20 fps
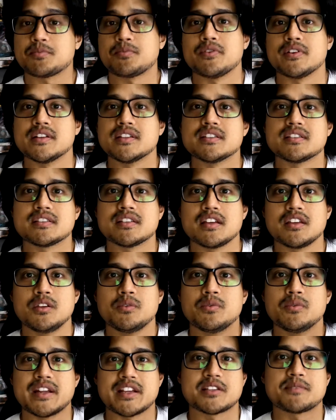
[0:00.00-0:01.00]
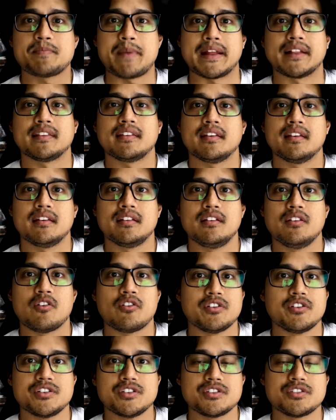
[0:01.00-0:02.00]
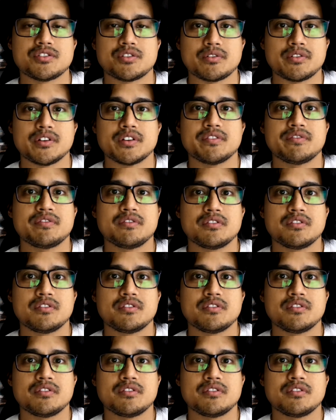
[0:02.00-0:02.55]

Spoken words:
points that you would expect an origin story